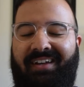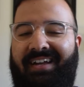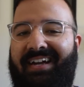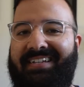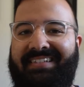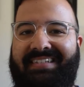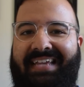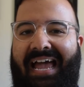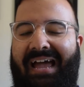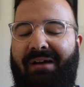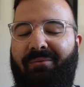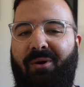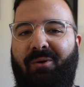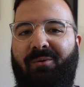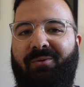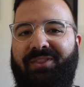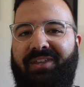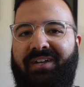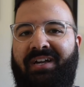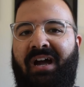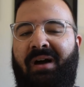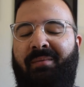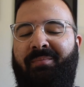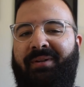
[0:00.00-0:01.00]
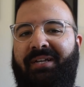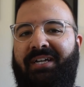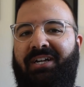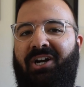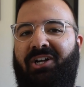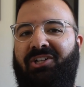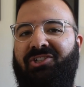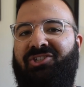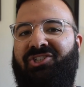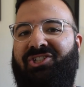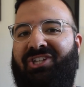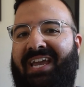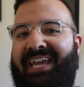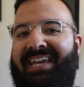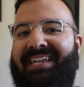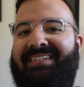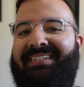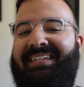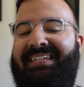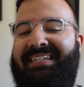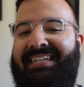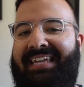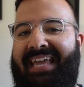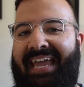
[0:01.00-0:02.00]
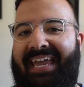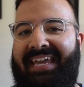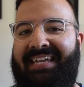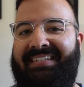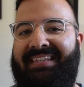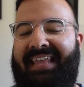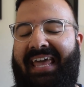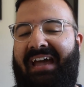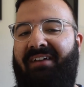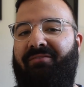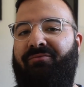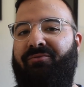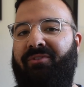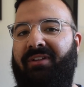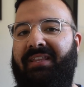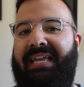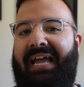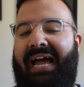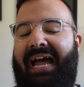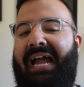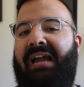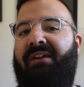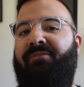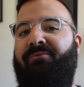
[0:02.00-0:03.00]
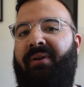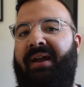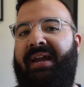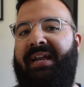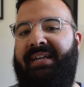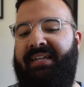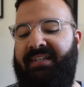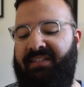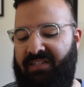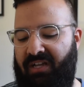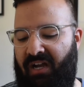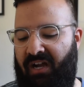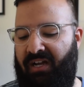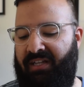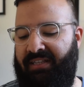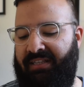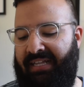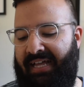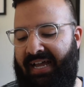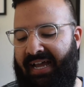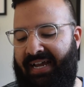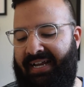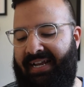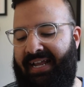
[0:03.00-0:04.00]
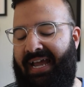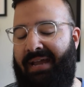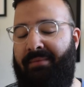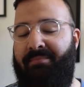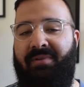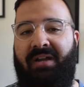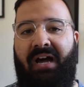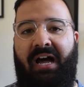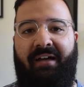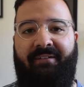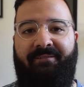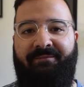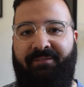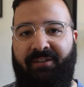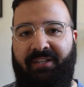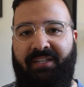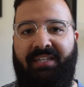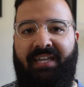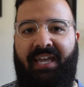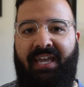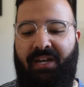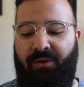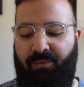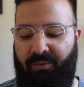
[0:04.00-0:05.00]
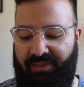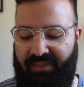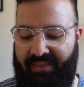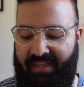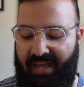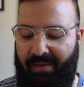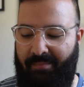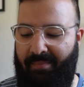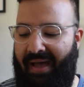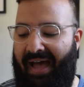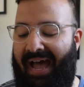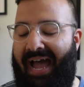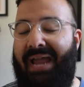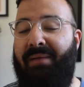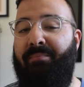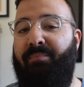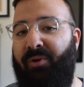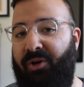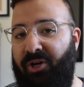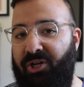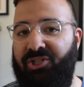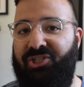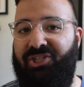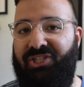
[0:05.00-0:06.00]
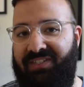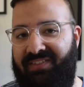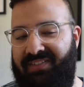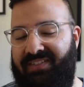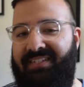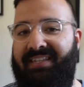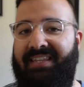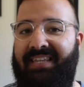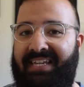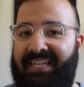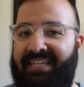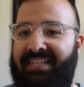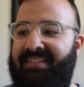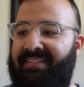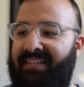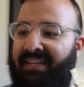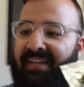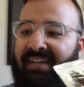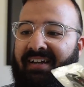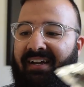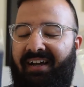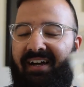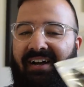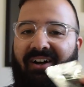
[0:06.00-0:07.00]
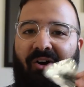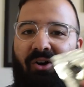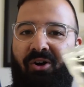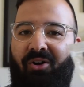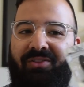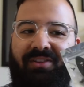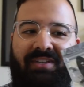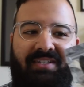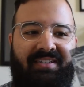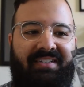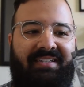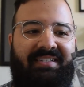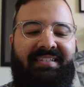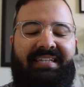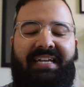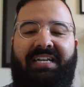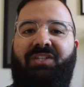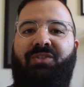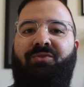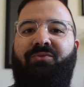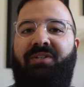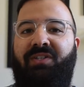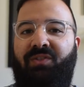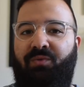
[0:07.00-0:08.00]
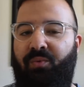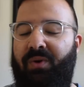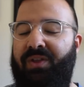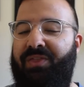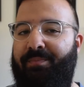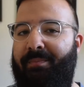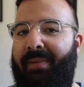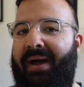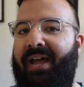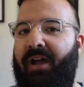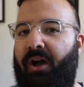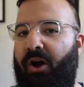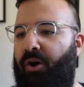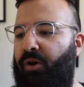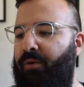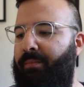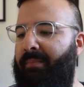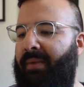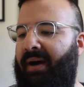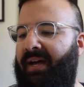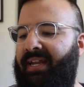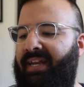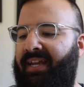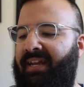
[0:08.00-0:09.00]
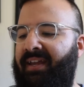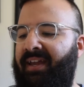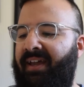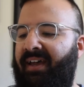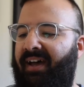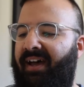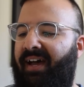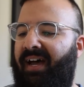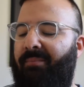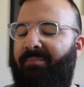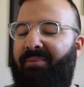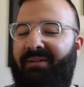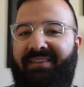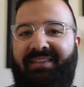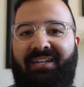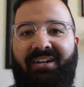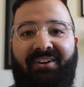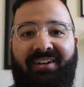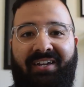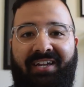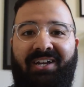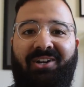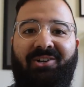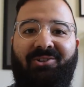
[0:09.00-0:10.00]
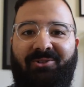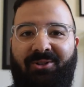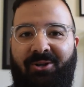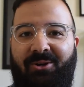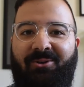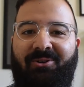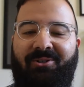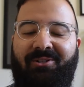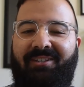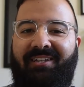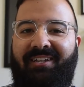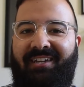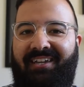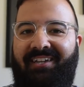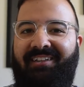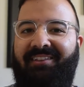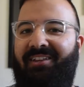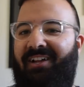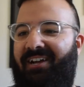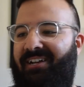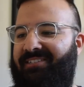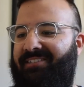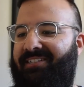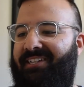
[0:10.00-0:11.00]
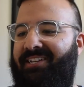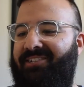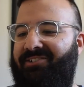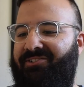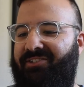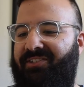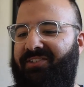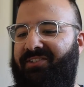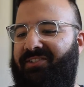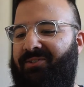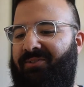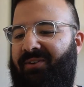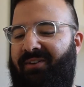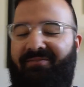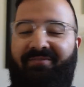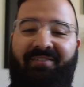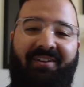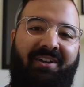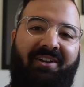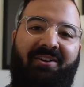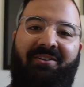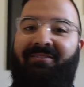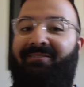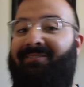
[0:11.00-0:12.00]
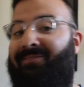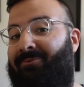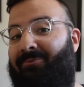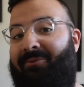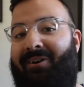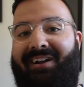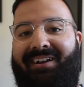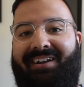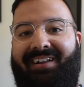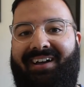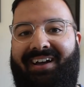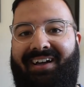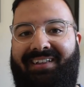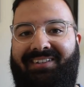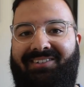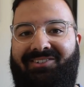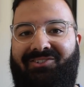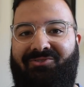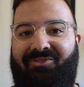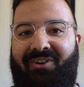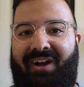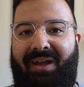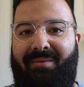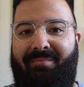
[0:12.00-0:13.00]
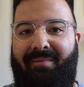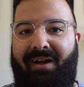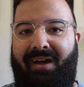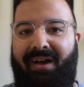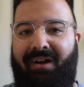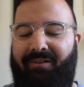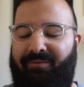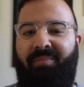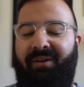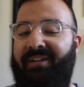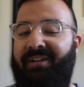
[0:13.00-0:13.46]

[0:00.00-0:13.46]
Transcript: Now guys, I went with a company called Jay's and Kay's. They have really high ratings online. I'm not affiliated with them. I purchased these, all these accessories with my own money, but they're here locally in Los Angeles, so I figured, why not? Let's try them out.